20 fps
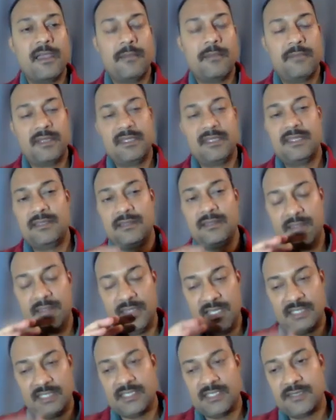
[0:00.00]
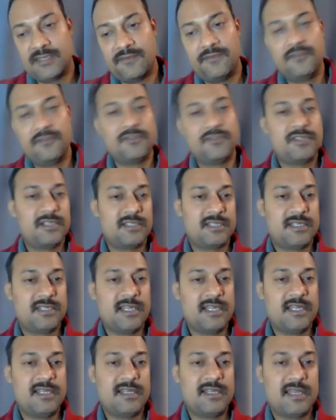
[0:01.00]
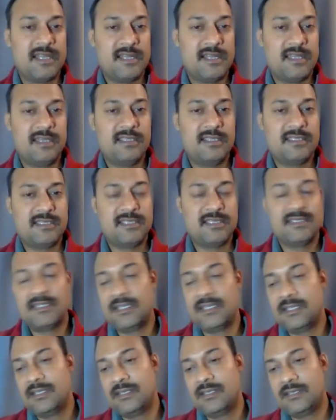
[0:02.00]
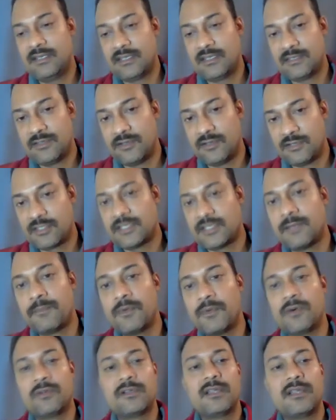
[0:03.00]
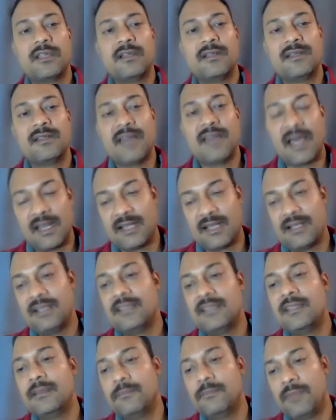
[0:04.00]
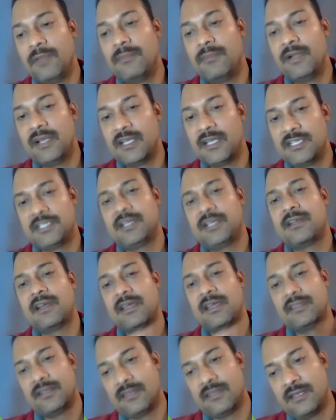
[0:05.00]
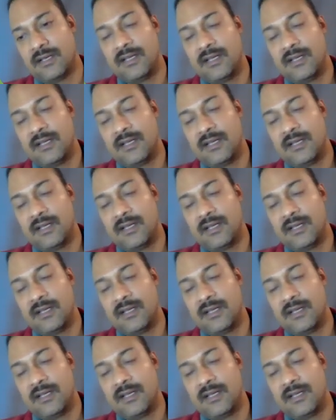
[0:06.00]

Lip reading: But this future state analysis, it does not support directly the implementation, rather